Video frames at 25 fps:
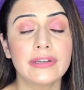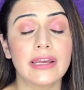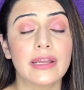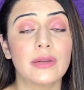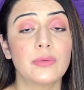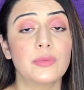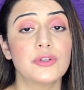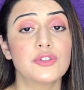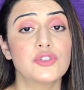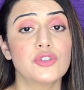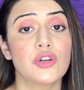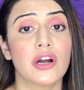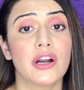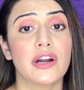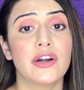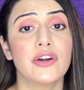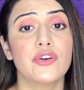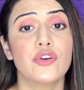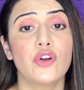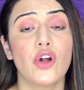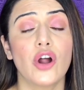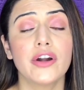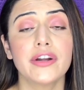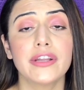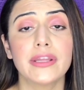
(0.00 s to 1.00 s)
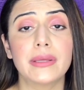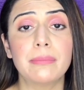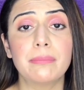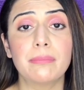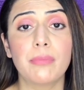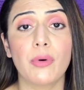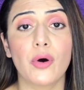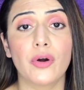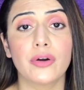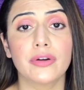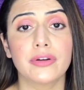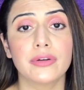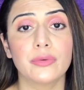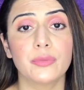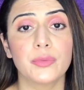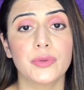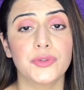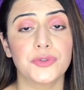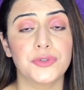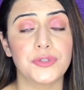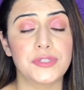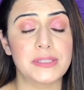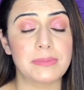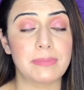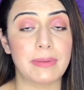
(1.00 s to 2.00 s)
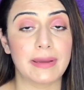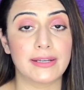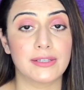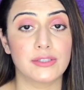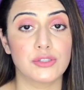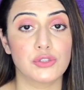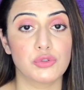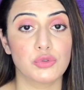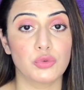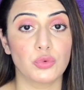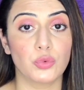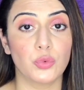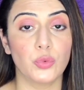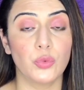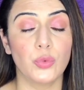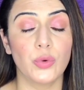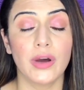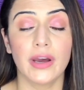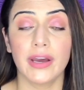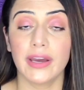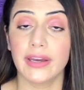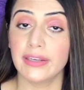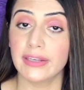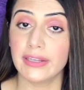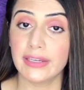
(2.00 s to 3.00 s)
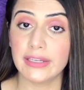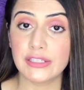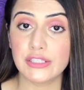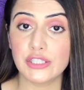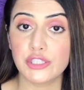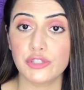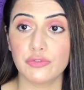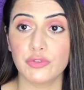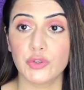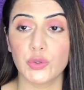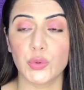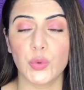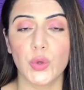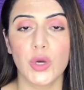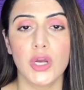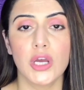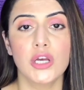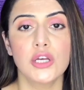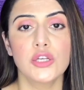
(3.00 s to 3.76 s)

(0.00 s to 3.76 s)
and which are not important with respect to an interview.